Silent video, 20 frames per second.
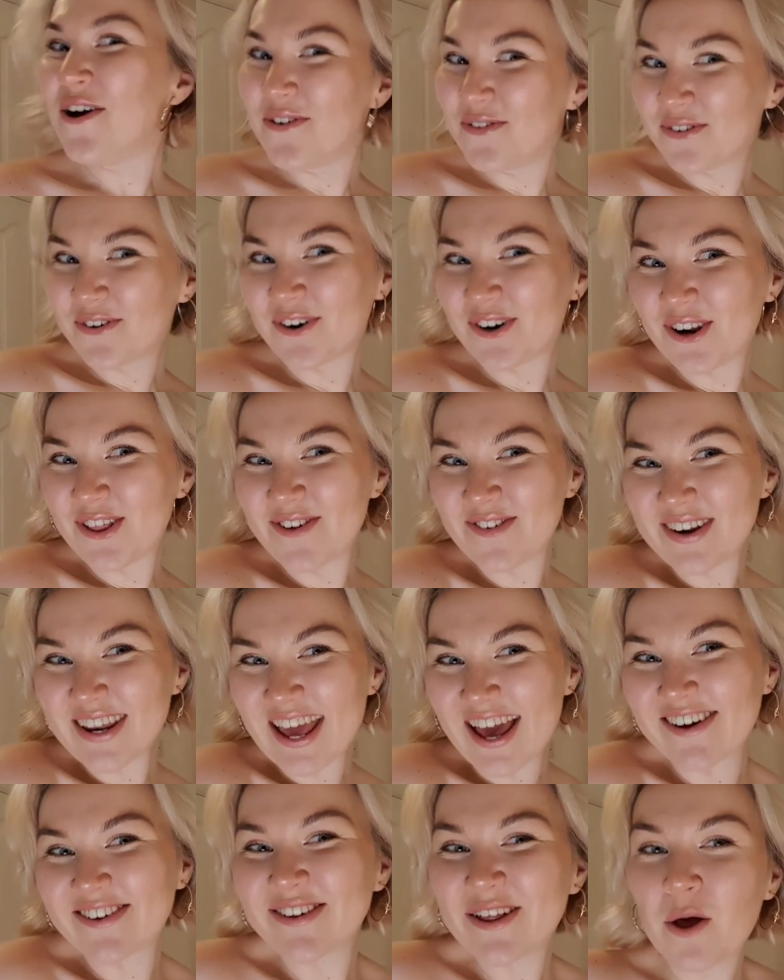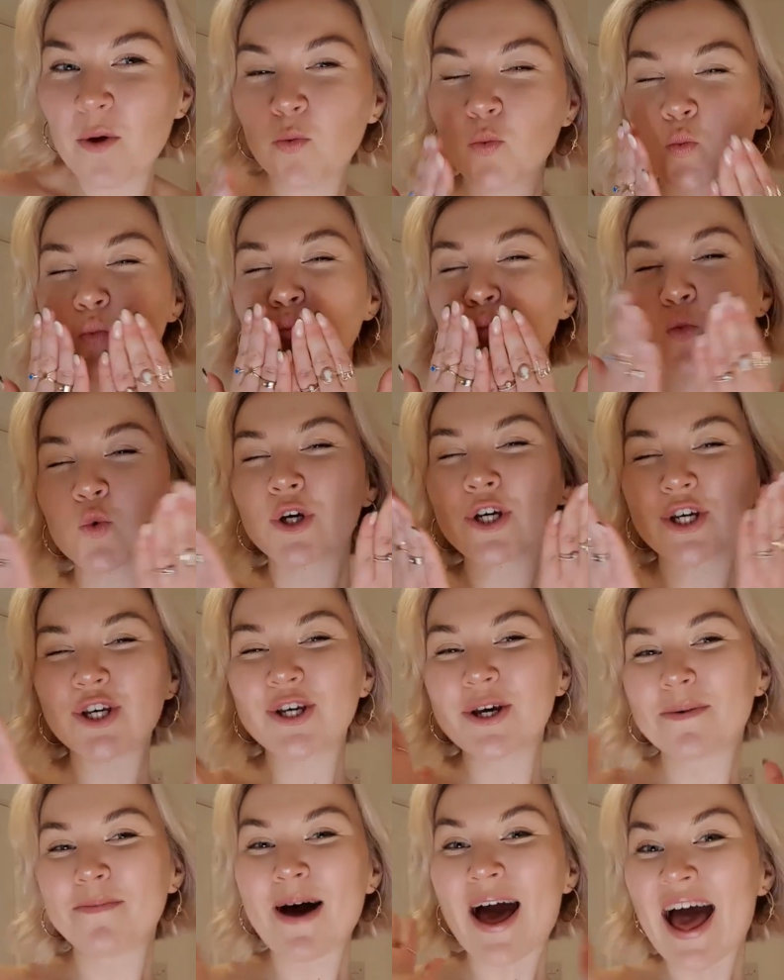for another video.
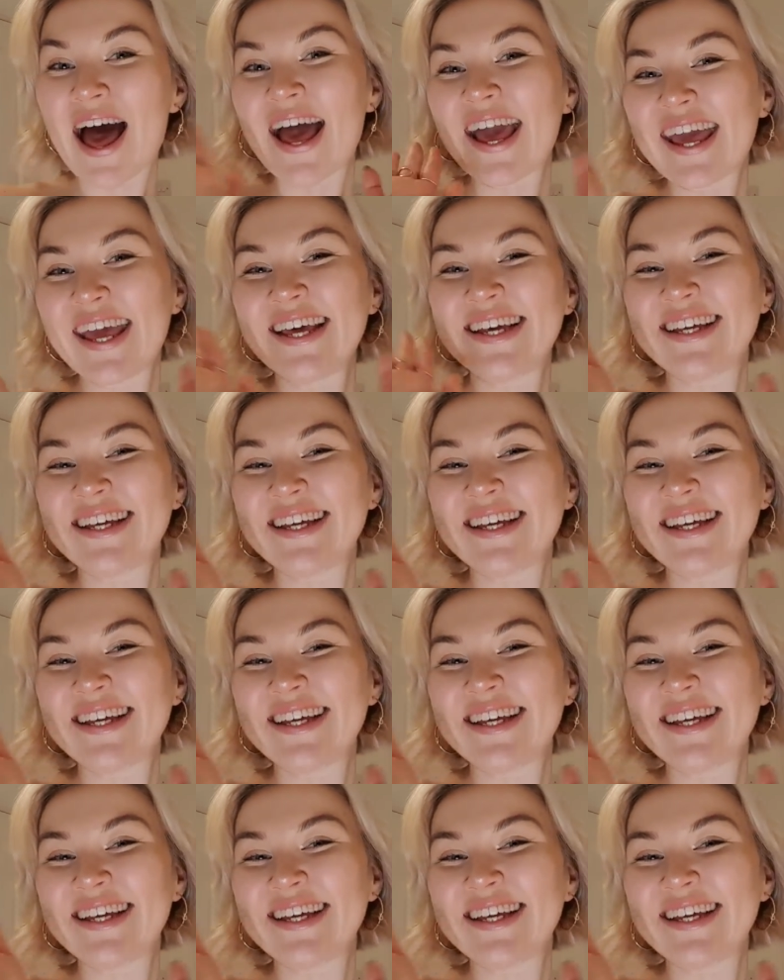Goodbye.